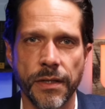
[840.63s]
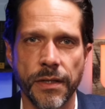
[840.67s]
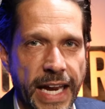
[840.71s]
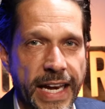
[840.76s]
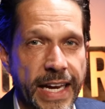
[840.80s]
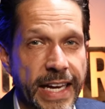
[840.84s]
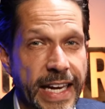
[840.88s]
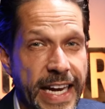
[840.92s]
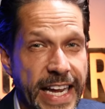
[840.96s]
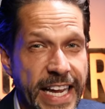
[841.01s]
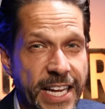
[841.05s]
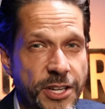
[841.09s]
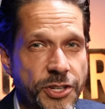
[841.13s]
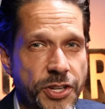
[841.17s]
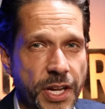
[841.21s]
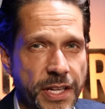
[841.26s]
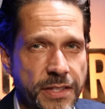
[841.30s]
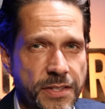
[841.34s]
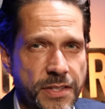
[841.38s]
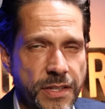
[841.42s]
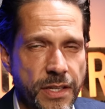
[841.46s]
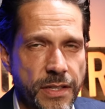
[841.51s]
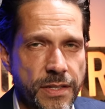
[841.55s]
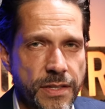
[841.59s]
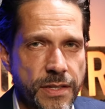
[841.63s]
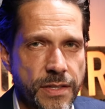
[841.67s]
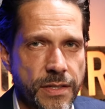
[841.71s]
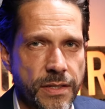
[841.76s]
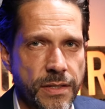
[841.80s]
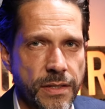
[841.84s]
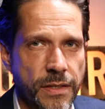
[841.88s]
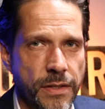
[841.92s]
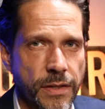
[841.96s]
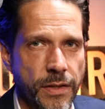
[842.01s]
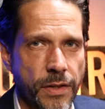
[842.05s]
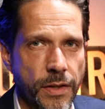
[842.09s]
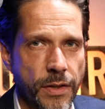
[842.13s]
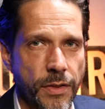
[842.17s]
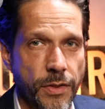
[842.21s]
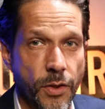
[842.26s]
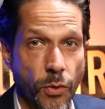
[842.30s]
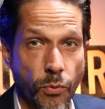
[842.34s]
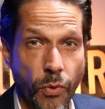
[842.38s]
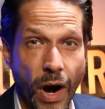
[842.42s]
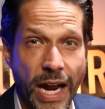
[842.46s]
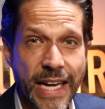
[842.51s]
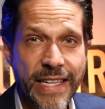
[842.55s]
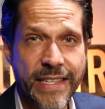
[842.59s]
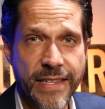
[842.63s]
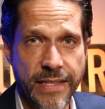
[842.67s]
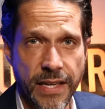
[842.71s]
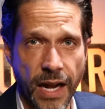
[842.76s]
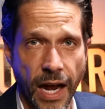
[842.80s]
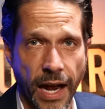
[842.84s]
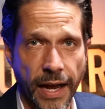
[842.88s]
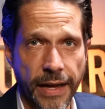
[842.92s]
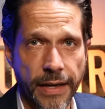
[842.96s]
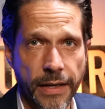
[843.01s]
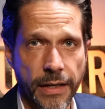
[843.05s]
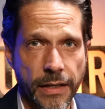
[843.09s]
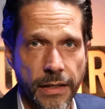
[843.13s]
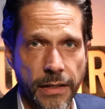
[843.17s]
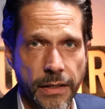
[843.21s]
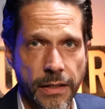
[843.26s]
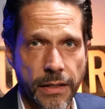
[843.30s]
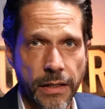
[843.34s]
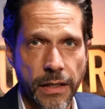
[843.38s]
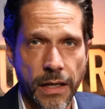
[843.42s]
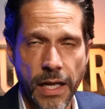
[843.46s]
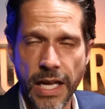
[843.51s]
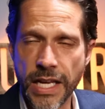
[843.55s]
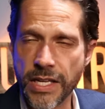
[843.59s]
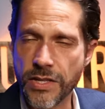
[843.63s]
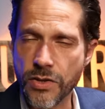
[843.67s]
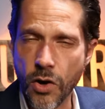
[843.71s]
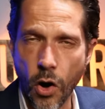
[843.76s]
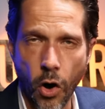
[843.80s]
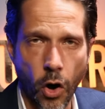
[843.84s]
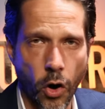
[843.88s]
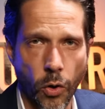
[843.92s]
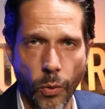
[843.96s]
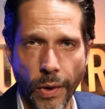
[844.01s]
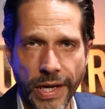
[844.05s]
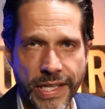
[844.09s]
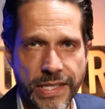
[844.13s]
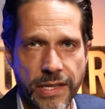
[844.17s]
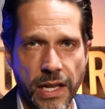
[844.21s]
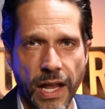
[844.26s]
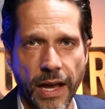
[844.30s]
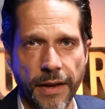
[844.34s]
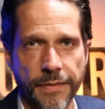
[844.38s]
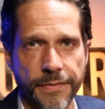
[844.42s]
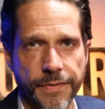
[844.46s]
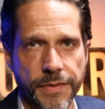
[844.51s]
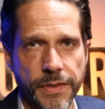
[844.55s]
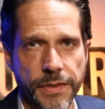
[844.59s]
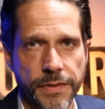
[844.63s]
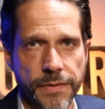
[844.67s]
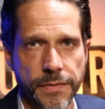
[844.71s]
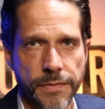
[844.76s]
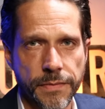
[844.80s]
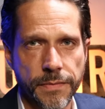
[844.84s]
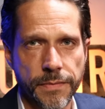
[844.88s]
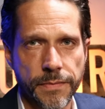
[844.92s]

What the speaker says: And in each instance, the right side is always left.